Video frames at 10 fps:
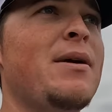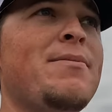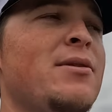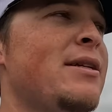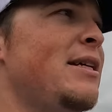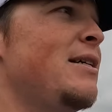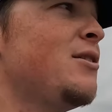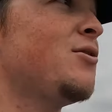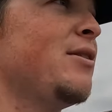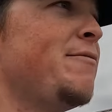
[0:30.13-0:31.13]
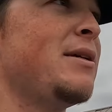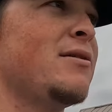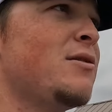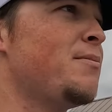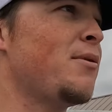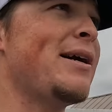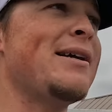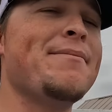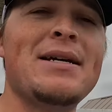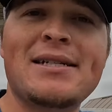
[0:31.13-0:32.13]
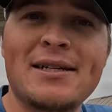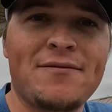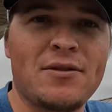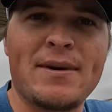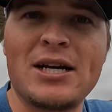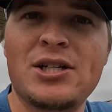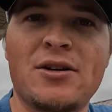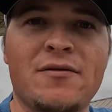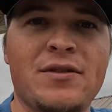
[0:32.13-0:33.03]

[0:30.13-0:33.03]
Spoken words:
People in the industry have been spreading misinformation